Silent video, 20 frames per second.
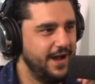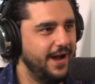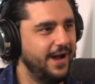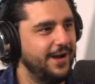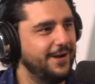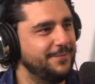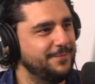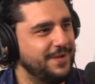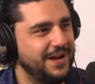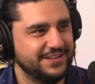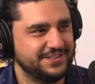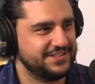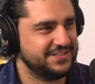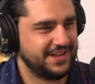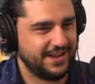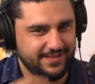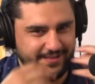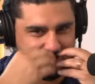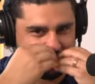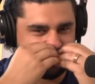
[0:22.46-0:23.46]
um, I just
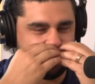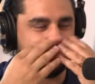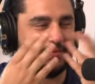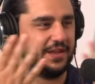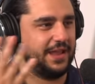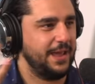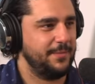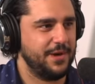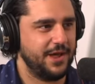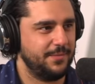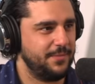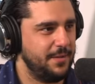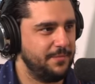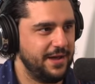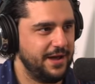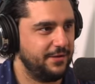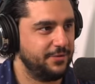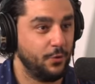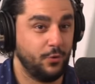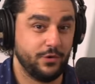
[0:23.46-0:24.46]
got like something came out of my
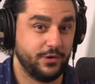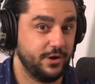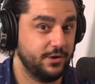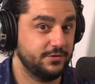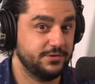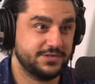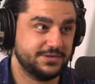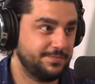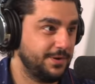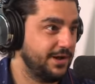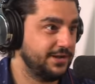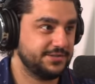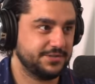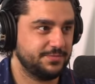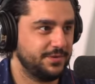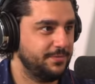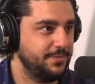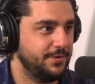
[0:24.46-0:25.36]
mouth or nose, possibly